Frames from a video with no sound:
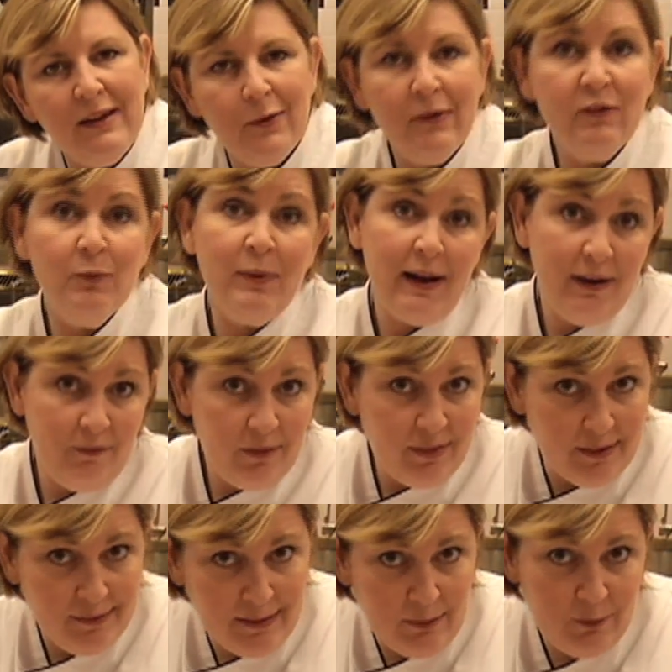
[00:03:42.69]
You don't have to buy
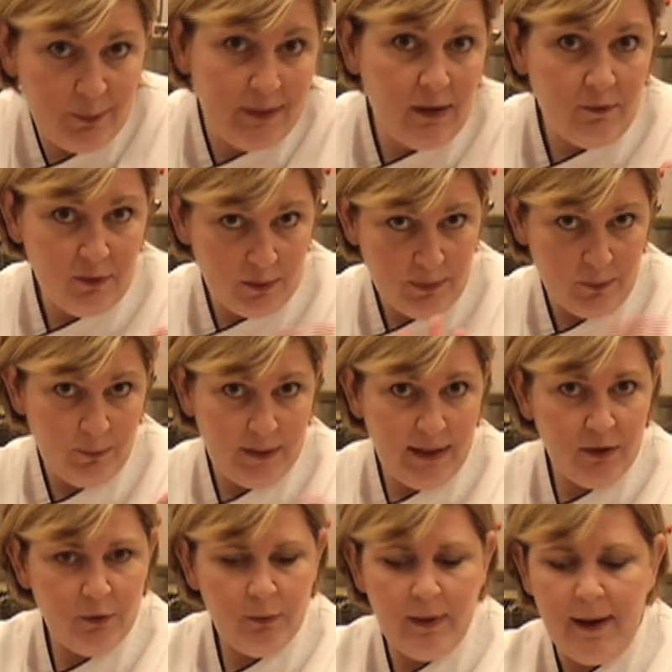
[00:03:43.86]
everything. That would be lovely, but we
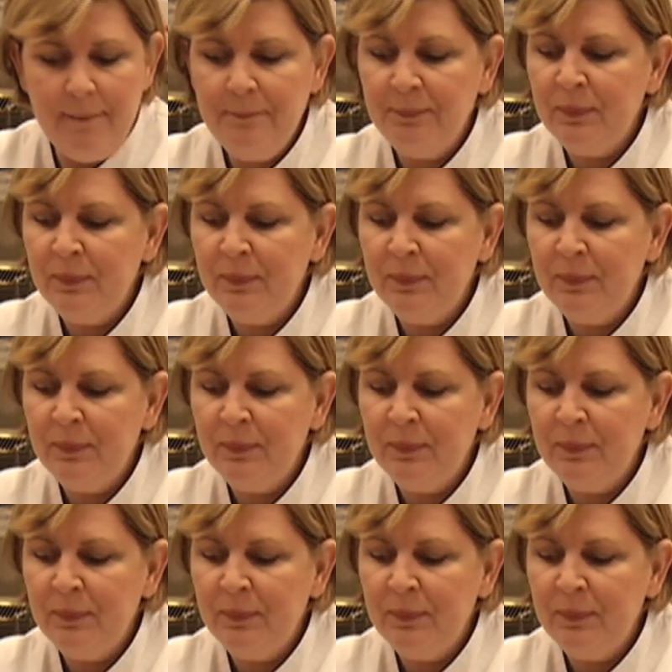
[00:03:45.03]
can't do that.